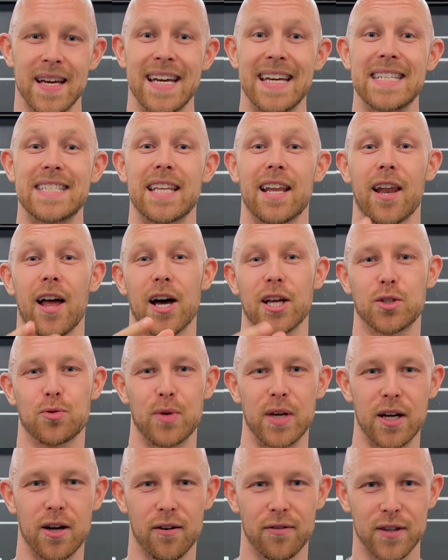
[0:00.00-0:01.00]
It's the last
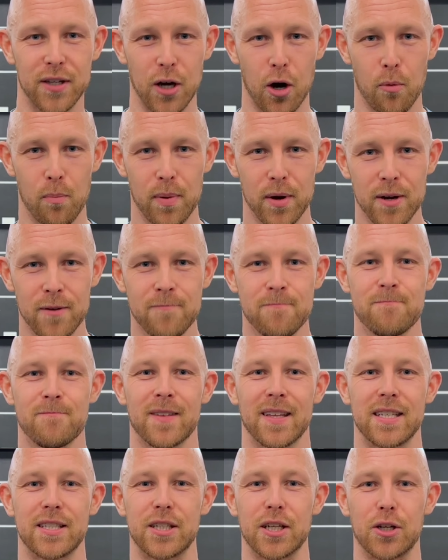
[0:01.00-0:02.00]
week of the Open.
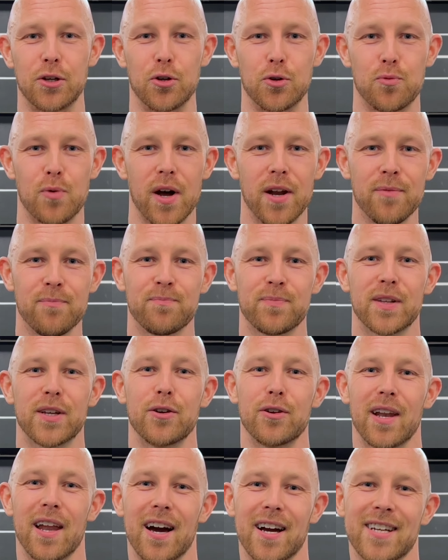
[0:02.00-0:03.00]
It's a good one.
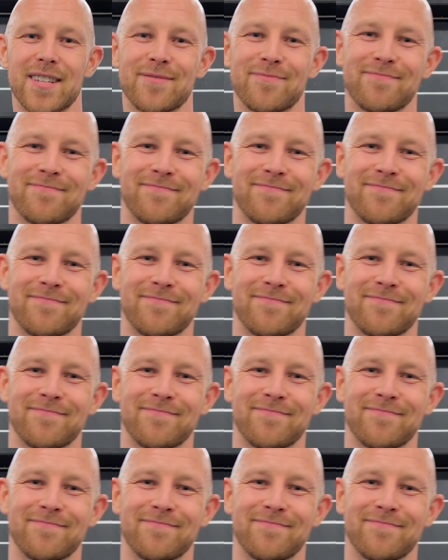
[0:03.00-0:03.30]
Good luck.